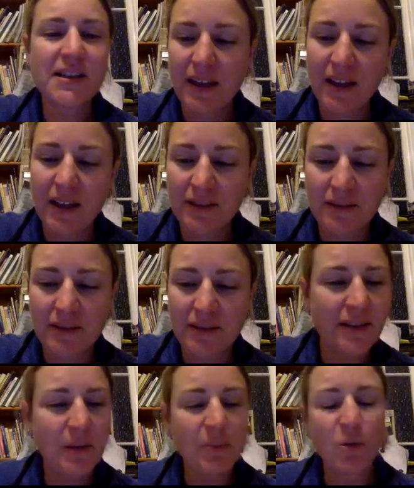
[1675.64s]
Please.
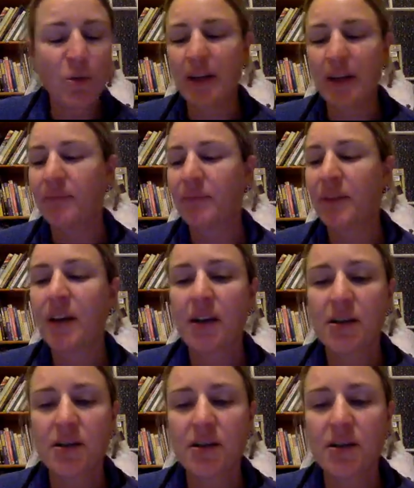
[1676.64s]
One more thing.
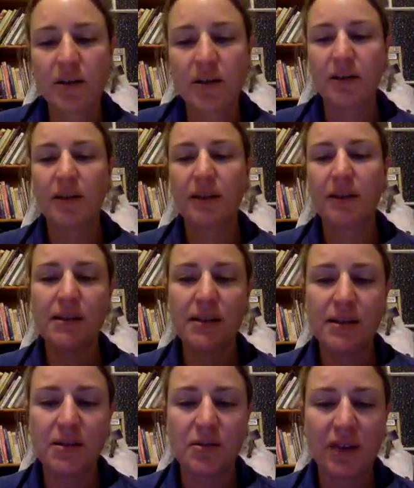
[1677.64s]
So this is
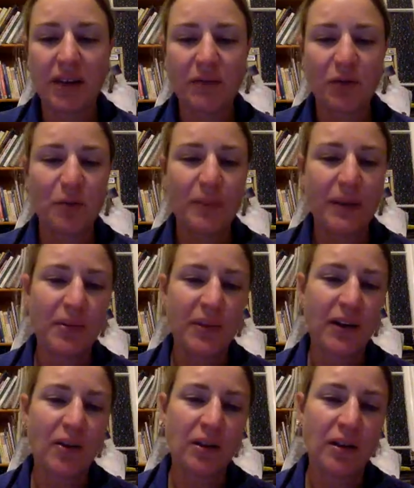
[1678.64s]
great for people that are
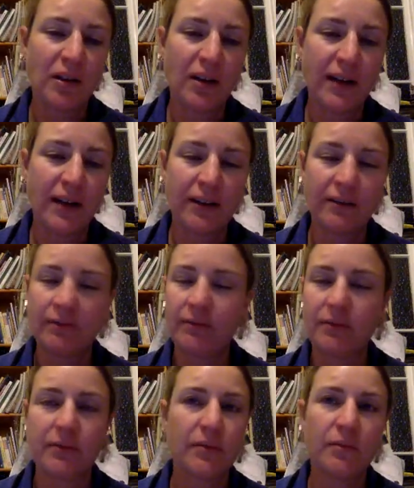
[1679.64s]
online and
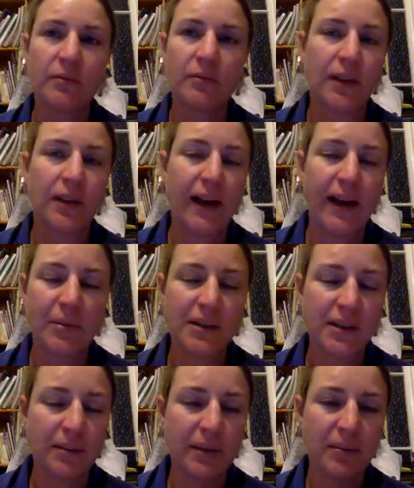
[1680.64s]
80% of
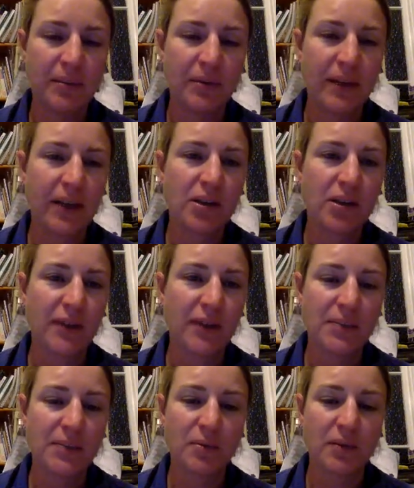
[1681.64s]
people now use
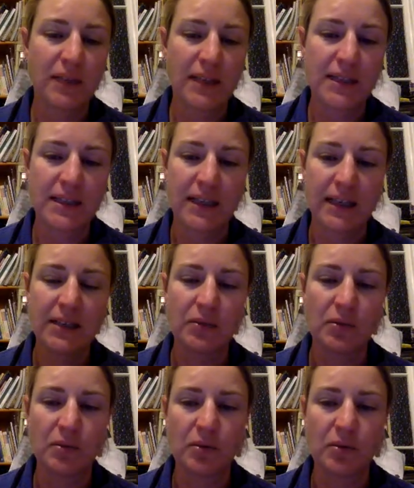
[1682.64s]
Facebook these days.
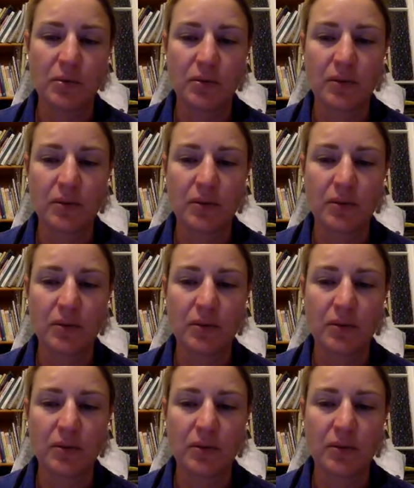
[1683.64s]
Or